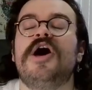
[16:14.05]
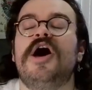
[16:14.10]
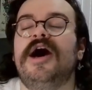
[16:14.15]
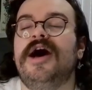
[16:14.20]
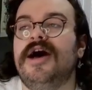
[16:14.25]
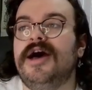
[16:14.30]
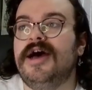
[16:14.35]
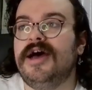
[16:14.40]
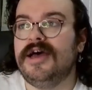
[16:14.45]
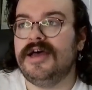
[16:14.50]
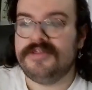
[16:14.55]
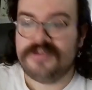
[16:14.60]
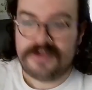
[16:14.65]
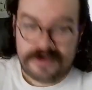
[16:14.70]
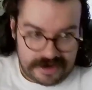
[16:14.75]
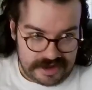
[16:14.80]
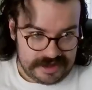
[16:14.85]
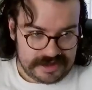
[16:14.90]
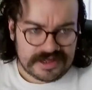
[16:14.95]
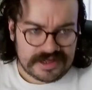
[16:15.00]
Uh, there
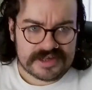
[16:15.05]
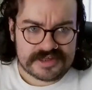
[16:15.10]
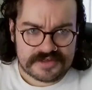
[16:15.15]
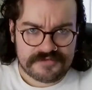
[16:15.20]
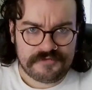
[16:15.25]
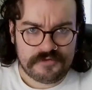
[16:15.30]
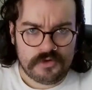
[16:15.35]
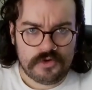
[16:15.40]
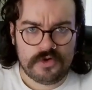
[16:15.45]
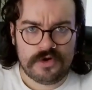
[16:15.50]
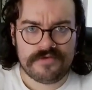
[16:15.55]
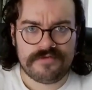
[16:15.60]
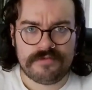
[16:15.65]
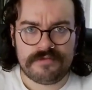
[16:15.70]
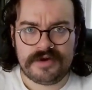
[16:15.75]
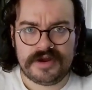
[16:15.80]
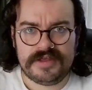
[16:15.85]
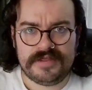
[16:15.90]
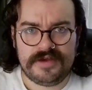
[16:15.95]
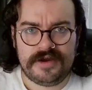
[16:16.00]
it is. That's the photo of him
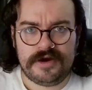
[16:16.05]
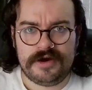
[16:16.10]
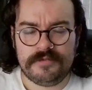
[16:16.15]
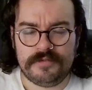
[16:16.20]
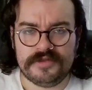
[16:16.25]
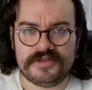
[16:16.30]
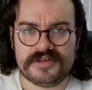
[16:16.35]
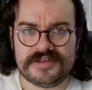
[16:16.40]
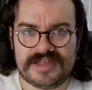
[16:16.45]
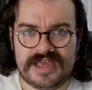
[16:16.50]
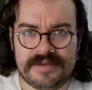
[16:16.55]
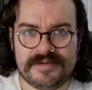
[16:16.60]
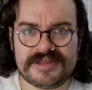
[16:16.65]
right there and with his name.